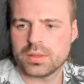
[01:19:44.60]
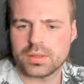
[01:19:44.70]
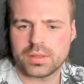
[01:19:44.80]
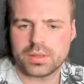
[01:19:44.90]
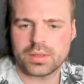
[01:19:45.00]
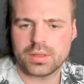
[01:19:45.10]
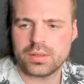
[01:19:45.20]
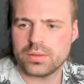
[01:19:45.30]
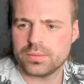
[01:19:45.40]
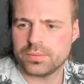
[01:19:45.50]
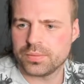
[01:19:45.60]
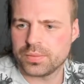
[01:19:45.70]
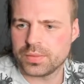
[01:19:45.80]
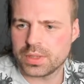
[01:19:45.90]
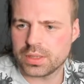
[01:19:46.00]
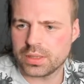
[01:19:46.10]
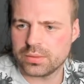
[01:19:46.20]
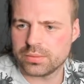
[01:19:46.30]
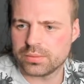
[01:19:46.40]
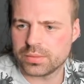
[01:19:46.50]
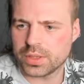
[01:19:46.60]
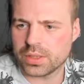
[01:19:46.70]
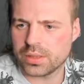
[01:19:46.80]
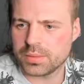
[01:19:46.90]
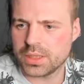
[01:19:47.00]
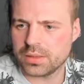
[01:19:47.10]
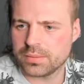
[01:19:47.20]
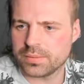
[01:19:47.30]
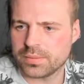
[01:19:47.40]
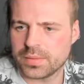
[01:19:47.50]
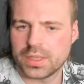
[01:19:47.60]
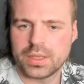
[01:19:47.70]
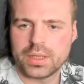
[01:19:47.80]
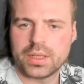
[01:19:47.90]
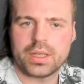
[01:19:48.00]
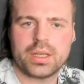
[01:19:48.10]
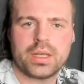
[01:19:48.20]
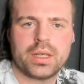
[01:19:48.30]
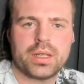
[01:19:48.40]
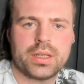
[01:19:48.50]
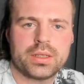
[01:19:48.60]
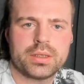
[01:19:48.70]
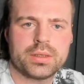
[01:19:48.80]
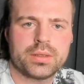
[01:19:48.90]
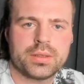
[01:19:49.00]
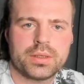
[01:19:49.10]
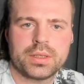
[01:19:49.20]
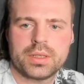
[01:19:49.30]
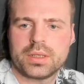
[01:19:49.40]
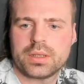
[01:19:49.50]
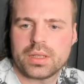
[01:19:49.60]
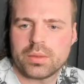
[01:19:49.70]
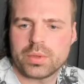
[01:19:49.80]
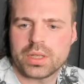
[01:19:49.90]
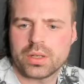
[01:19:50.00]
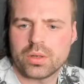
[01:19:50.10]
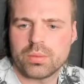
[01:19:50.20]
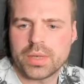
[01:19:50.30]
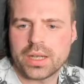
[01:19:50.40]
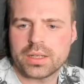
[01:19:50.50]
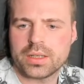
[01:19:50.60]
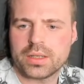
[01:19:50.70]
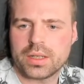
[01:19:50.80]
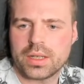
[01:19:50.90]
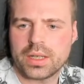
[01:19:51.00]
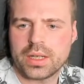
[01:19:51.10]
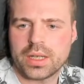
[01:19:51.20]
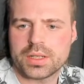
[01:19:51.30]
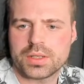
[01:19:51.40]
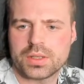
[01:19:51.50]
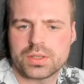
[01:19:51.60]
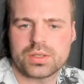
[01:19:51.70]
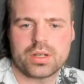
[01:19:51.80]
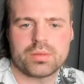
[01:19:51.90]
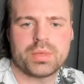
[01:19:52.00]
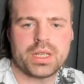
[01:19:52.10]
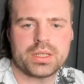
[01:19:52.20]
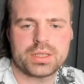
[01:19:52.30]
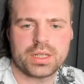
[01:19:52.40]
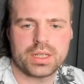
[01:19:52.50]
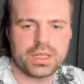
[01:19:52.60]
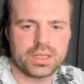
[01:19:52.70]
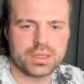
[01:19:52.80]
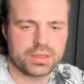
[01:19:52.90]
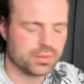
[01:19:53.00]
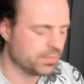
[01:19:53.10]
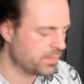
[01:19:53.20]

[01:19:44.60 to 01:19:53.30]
There you go. Hello, you gonna update? And then we can go back and actually start painting in